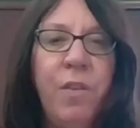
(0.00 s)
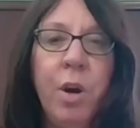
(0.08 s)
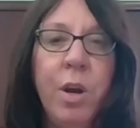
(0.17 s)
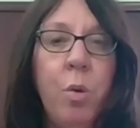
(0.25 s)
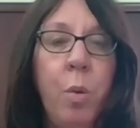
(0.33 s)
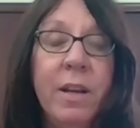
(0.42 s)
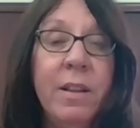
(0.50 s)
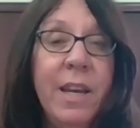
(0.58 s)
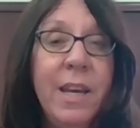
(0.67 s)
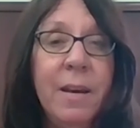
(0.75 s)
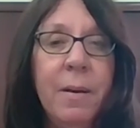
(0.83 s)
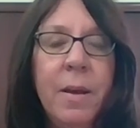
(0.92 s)
very
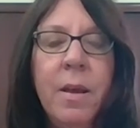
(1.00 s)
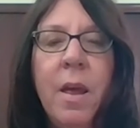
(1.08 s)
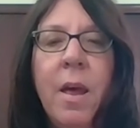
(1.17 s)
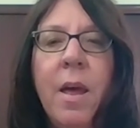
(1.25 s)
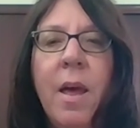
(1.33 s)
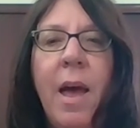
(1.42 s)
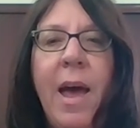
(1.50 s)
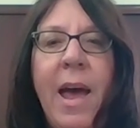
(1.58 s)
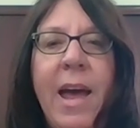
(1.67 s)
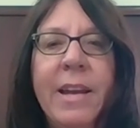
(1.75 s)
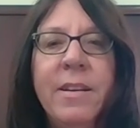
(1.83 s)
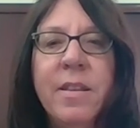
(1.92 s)
quickly
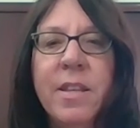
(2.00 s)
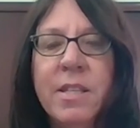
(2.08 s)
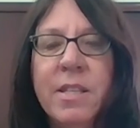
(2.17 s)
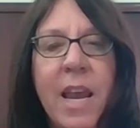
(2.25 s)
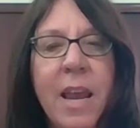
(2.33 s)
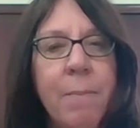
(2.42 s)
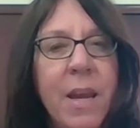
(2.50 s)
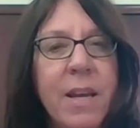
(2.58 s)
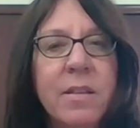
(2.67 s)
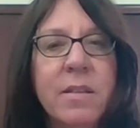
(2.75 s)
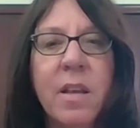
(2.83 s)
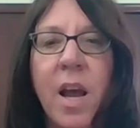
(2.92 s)
and the state may
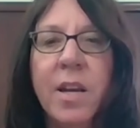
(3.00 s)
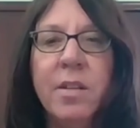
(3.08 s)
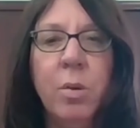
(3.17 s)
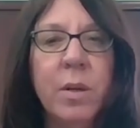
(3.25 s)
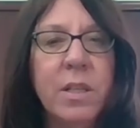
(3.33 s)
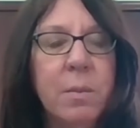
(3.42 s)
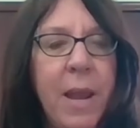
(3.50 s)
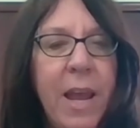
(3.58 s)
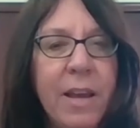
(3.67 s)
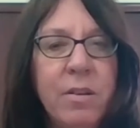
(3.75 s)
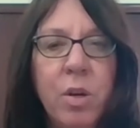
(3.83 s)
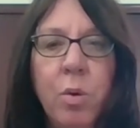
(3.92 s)
decide to
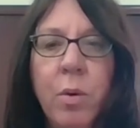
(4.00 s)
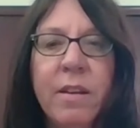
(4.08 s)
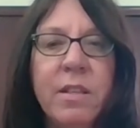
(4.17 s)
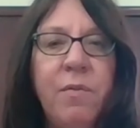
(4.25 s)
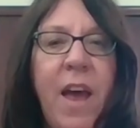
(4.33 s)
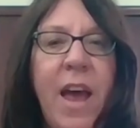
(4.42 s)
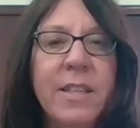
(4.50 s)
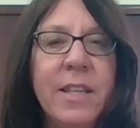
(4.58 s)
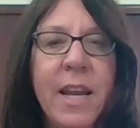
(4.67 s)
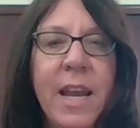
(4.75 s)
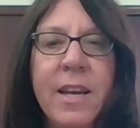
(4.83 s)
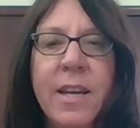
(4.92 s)
expand who gets
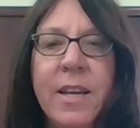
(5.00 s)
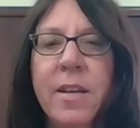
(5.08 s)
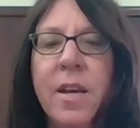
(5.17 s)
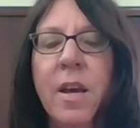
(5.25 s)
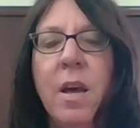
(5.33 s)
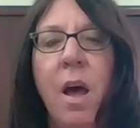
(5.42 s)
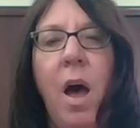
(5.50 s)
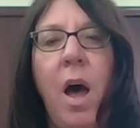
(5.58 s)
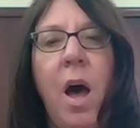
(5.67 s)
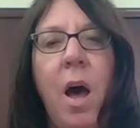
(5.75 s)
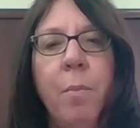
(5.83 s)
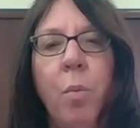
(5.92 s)
vaccinated.
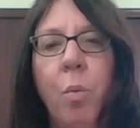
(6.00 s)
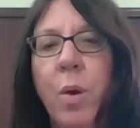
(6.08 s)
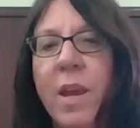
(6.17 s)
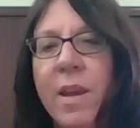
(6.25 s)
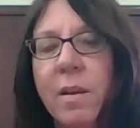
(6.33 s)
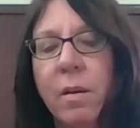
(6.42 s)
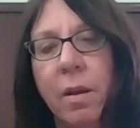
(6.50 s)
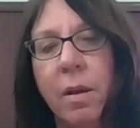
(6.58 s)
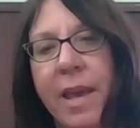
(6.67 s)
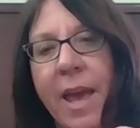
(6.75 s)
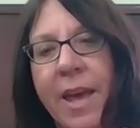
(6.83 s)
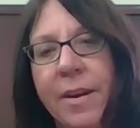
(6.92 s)
We
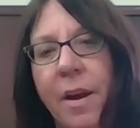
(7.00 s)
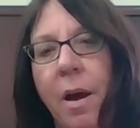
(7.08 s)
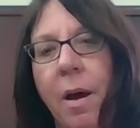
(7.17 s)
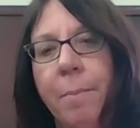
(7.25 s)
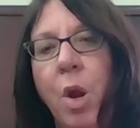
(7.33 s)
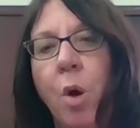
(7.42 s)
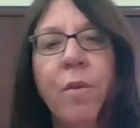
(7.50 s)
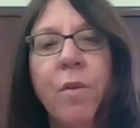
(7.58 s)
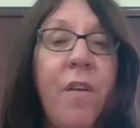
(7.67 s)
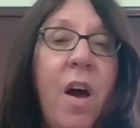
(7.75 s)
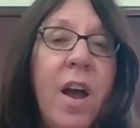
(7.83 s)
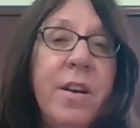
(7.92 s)
get
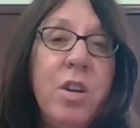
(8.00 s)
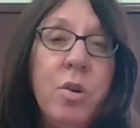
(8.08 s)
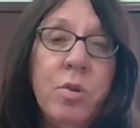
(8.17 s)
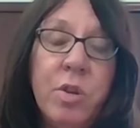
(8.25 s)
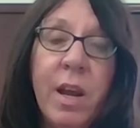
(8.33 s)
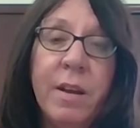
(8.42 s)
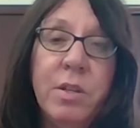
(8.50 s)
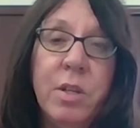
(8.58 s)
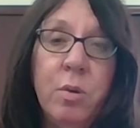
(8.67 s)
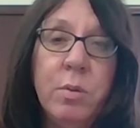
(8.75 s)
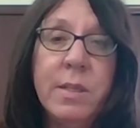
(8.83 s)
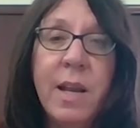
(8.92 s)
notified usually on
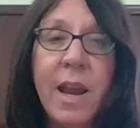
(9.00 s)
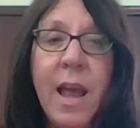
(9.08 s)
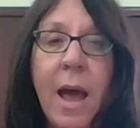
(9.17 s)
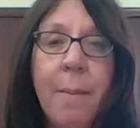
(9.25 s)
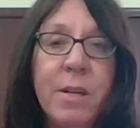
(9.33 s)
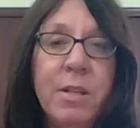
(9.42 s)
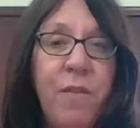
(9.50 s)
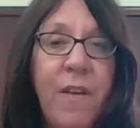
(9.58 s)
Tuesday how much